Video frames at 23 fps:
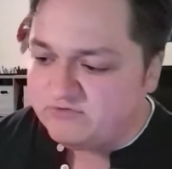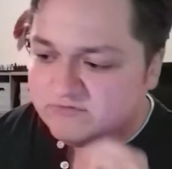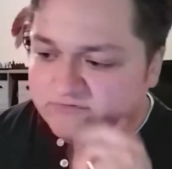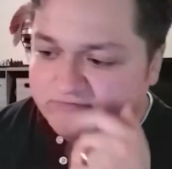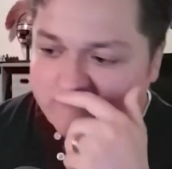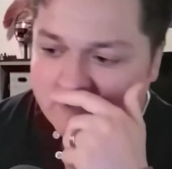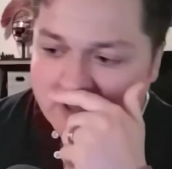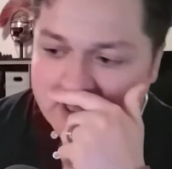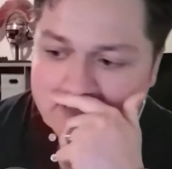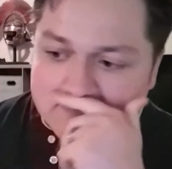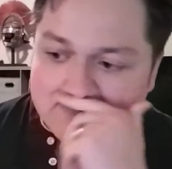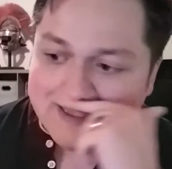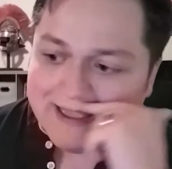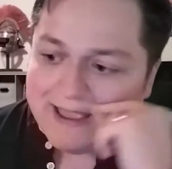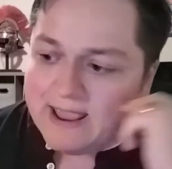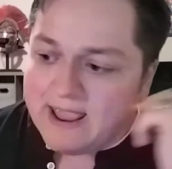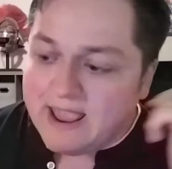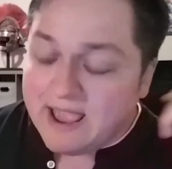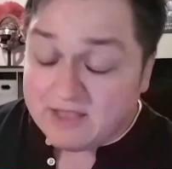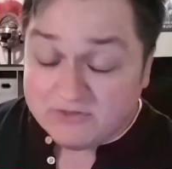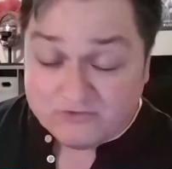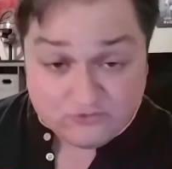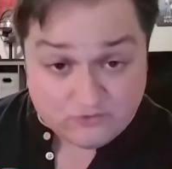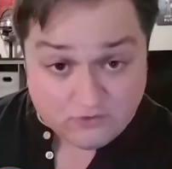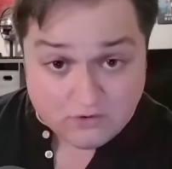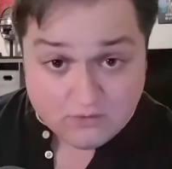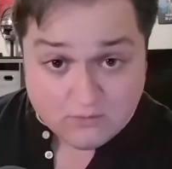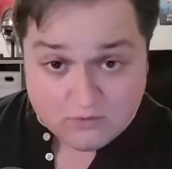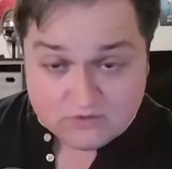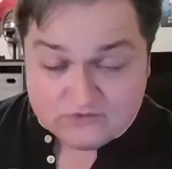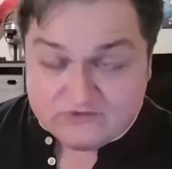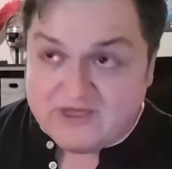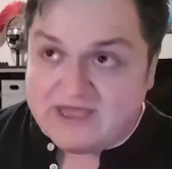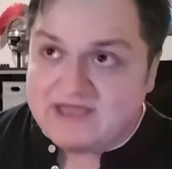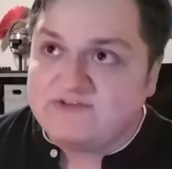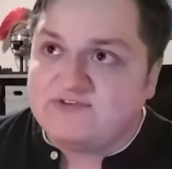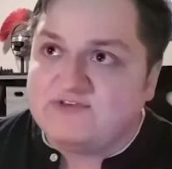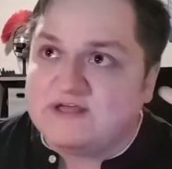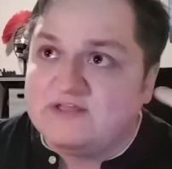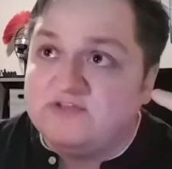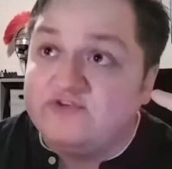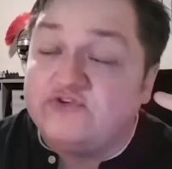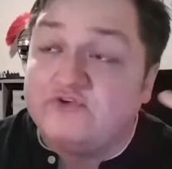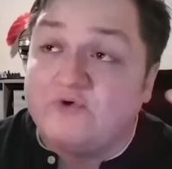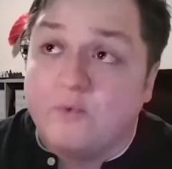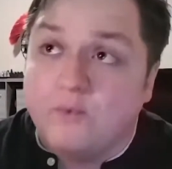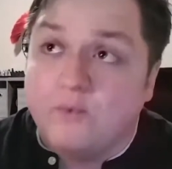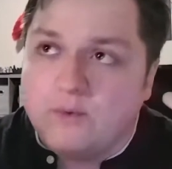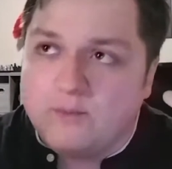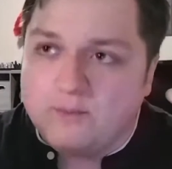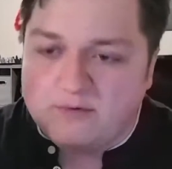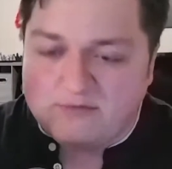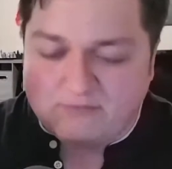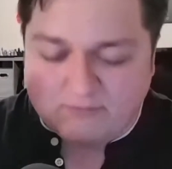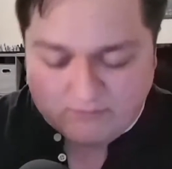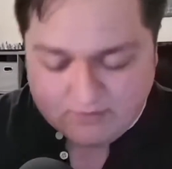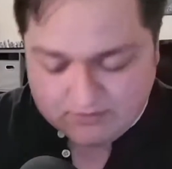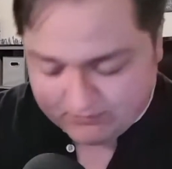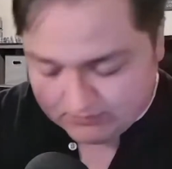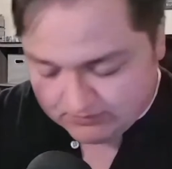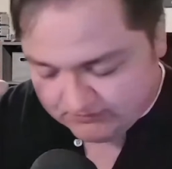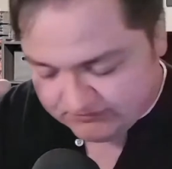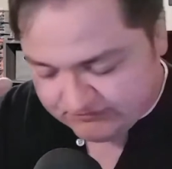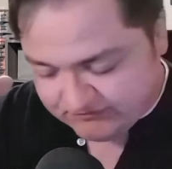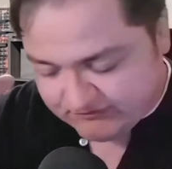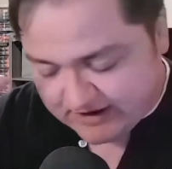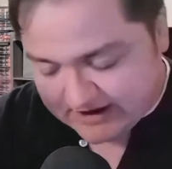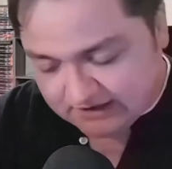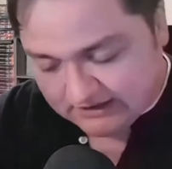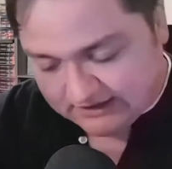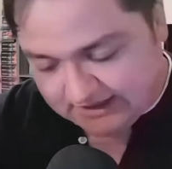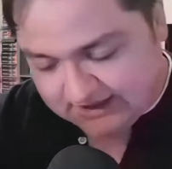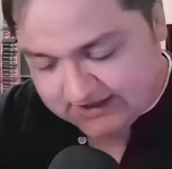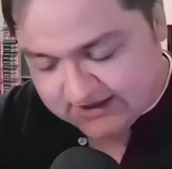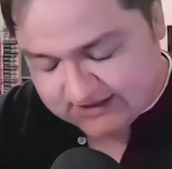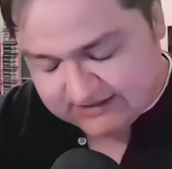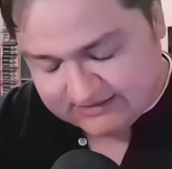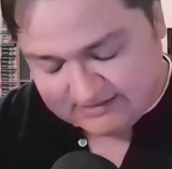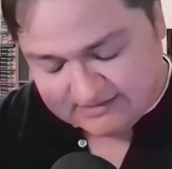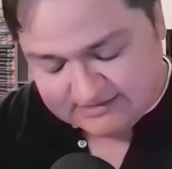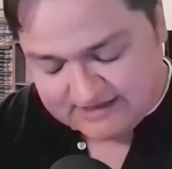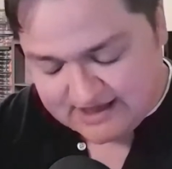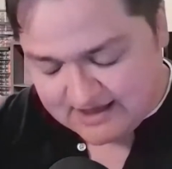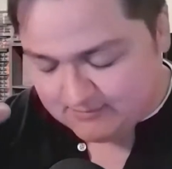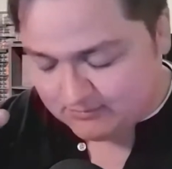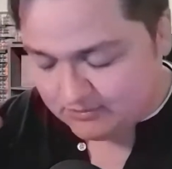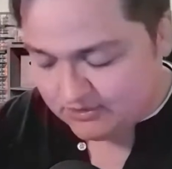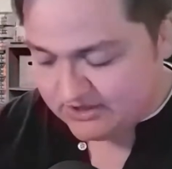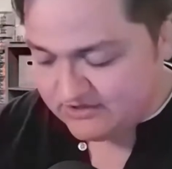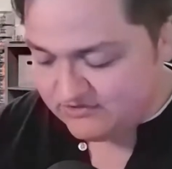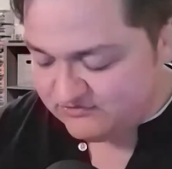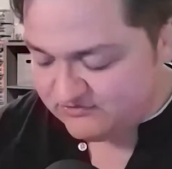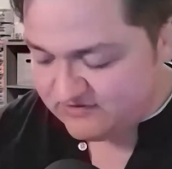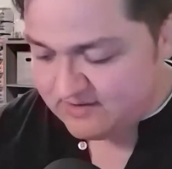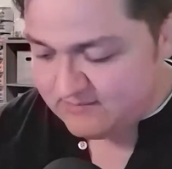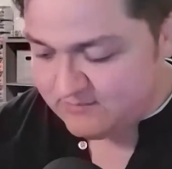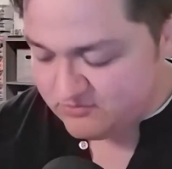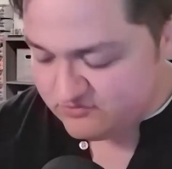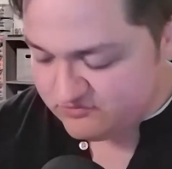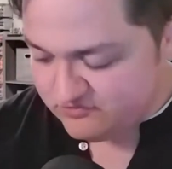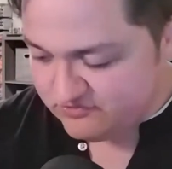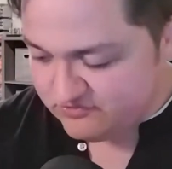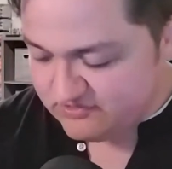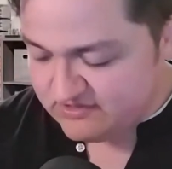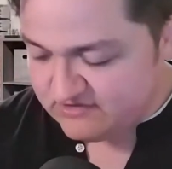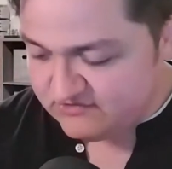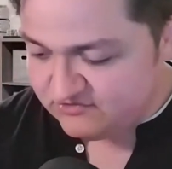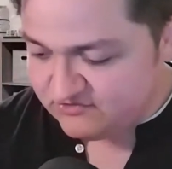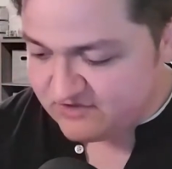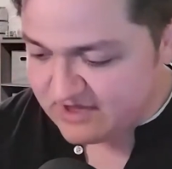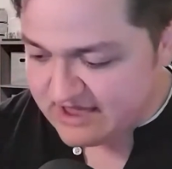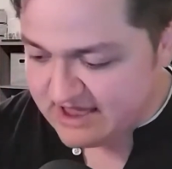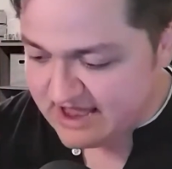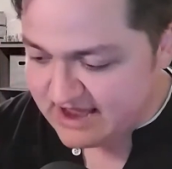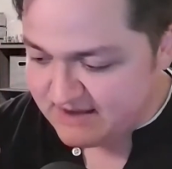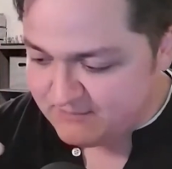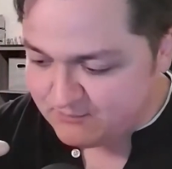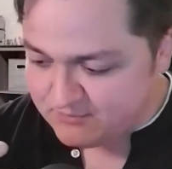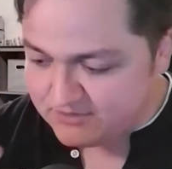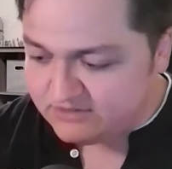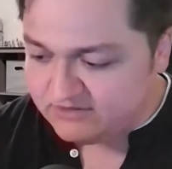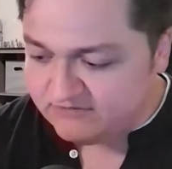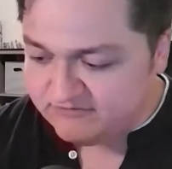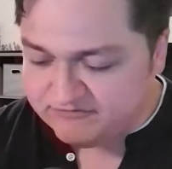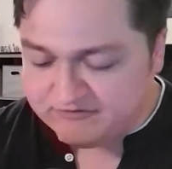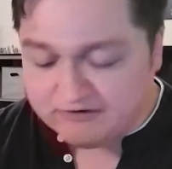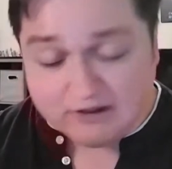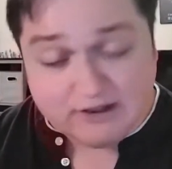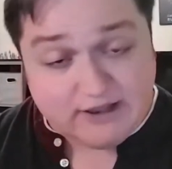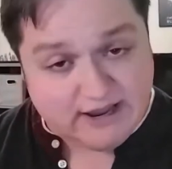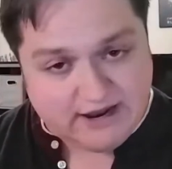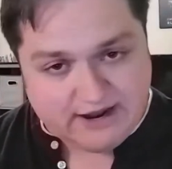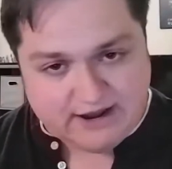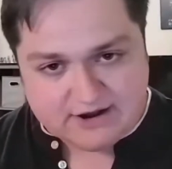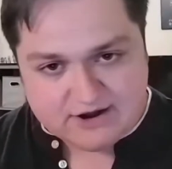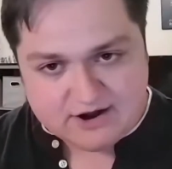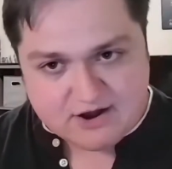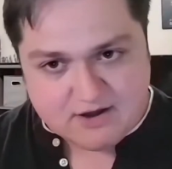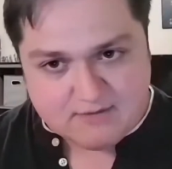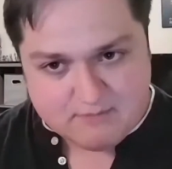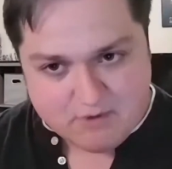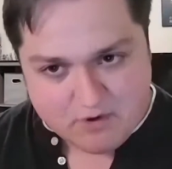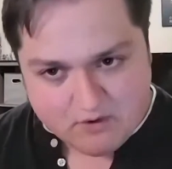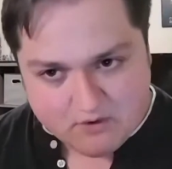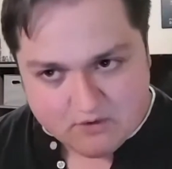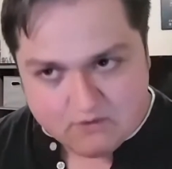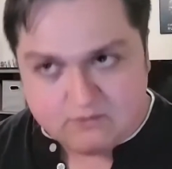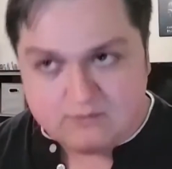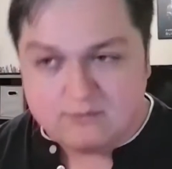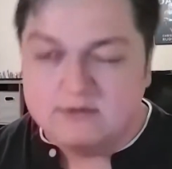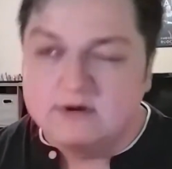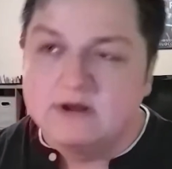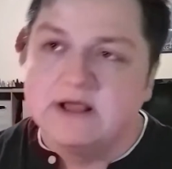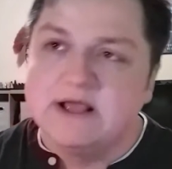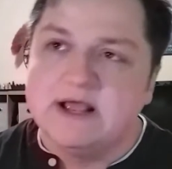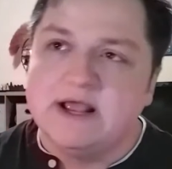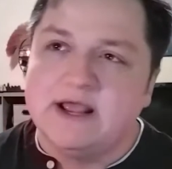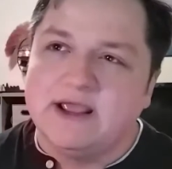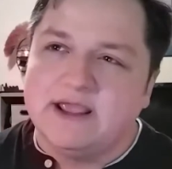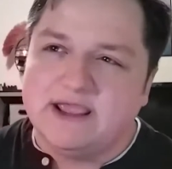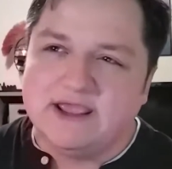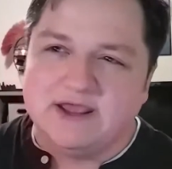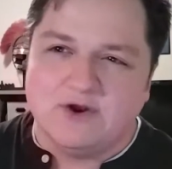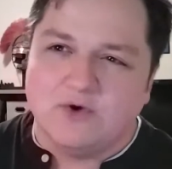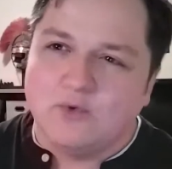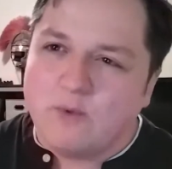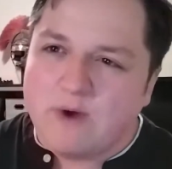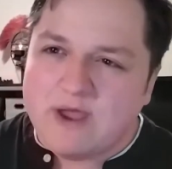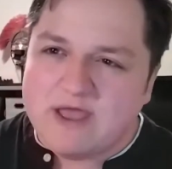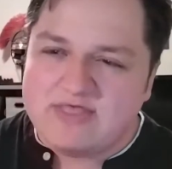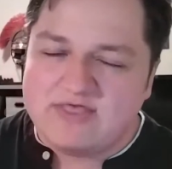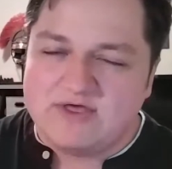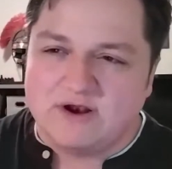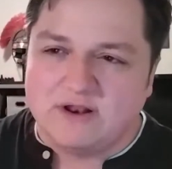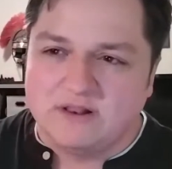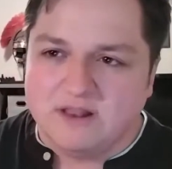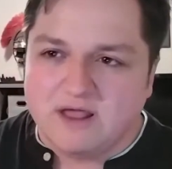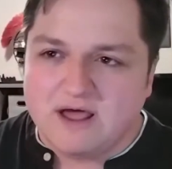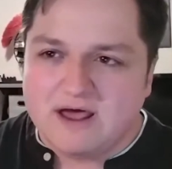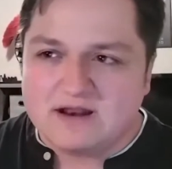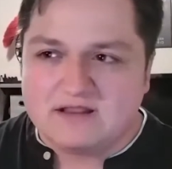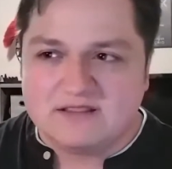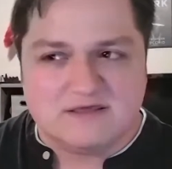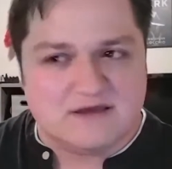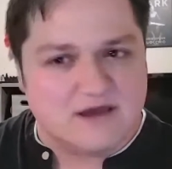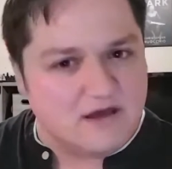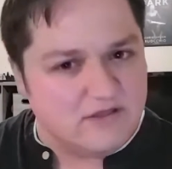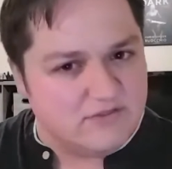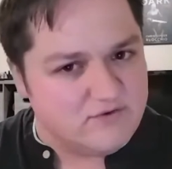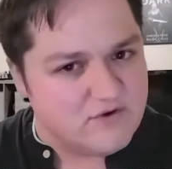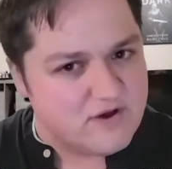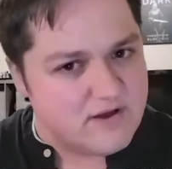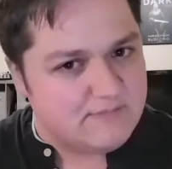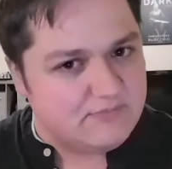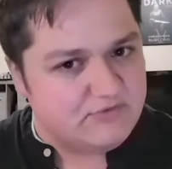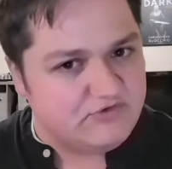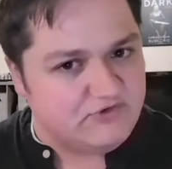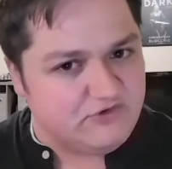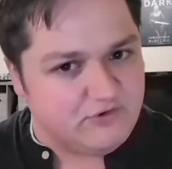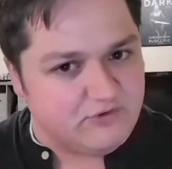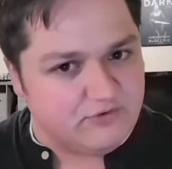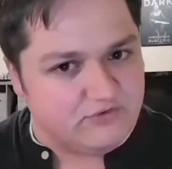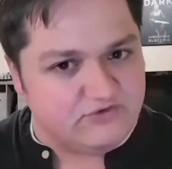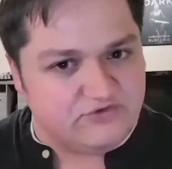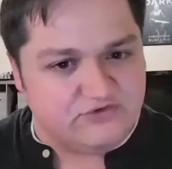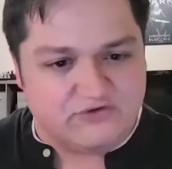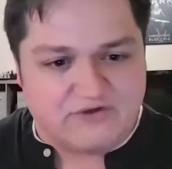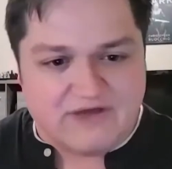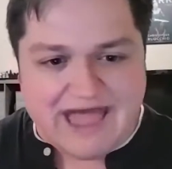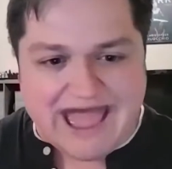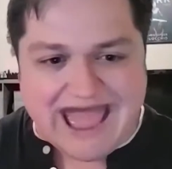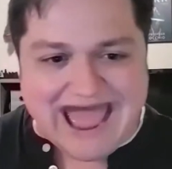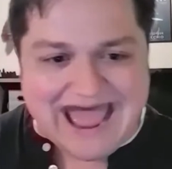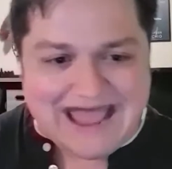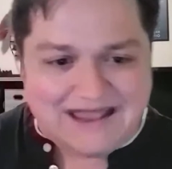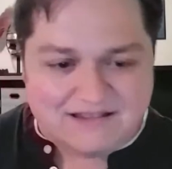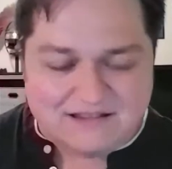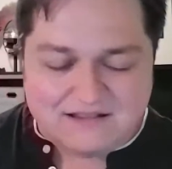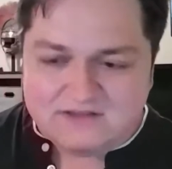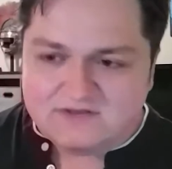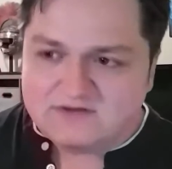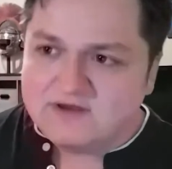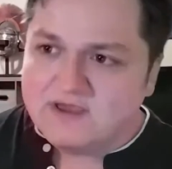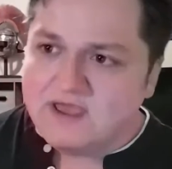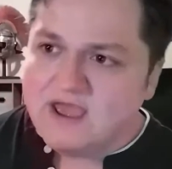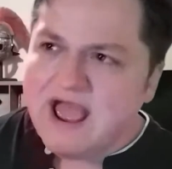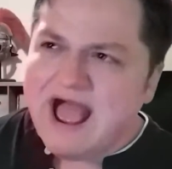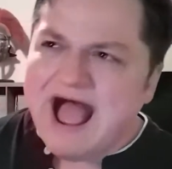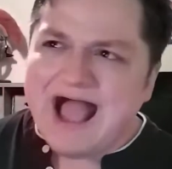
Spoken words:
vibe, and Star Wars has that. And so when we finally got damn lightsabers in this, I really felt like I'd come home in a way that a lot of the other episodes hadn't.